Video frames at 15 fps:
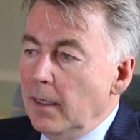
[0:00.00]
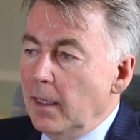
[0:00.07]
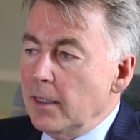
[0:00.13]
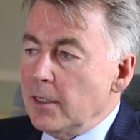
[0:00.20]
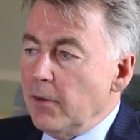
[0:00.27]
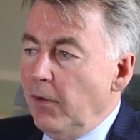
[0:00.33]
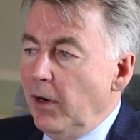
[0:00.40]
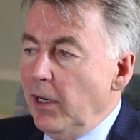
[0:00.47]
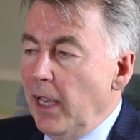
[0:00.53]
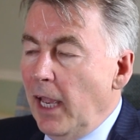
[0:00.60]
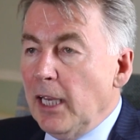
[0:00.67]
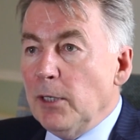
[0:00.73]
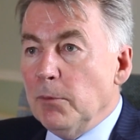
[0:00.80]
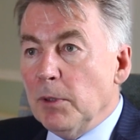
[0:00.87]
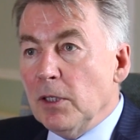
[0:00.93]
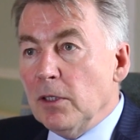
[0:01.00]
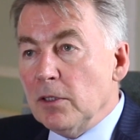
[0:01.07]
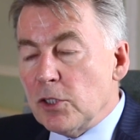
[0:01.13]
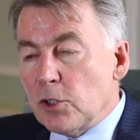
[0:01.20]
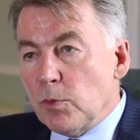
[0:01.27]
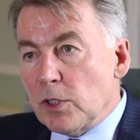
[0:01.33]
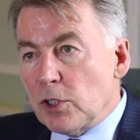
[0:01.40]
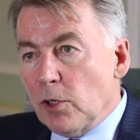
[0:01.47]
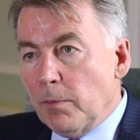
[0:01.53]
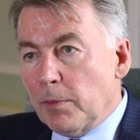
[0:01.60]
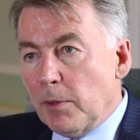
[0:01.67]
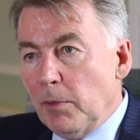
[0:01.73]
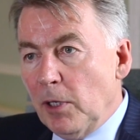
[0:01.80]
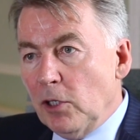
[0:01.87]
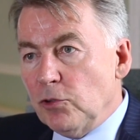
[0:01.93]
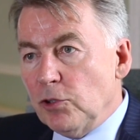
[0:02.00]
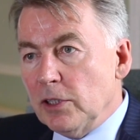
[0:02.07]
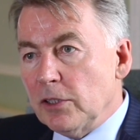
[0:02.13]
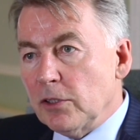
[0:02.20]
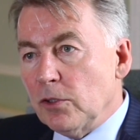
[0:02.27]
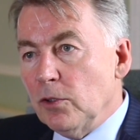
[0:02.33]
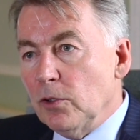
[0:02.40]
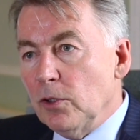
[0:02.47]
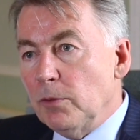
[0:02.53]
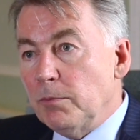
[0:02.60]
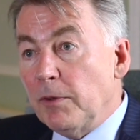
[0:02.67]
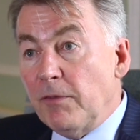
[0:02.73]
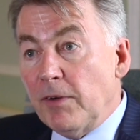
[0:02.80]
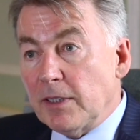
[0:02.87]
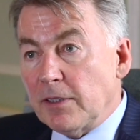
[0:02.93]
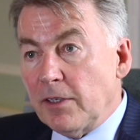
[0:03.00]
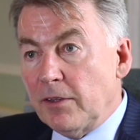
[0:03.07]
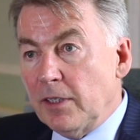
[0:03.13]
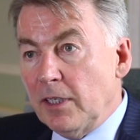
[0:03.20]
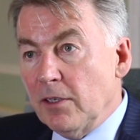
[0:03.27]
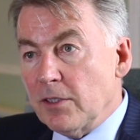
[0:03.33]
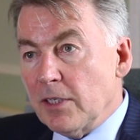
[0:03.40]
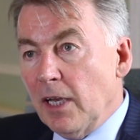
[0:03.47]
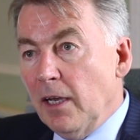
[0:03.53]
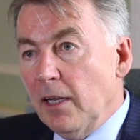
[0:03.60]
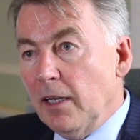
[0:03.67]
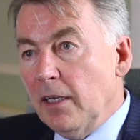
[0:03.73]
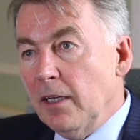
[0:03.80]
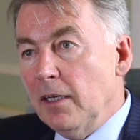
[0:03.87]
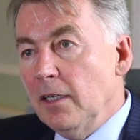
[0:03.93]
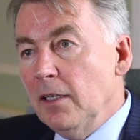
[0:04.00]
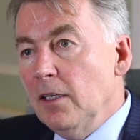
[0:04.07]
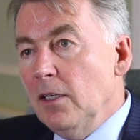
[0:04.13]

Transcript: Now, there's a very able Swiss ophthalmologist called Professor Theo Zeiler